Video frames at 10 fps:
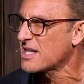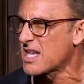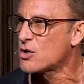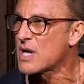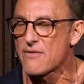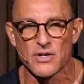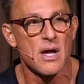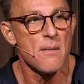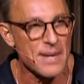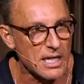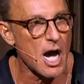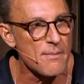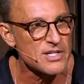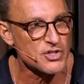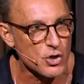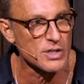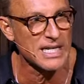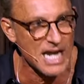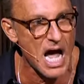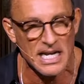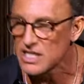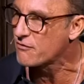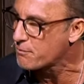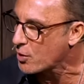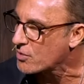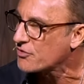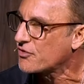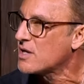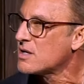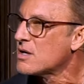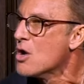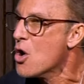that they don't have to become a certain kind of person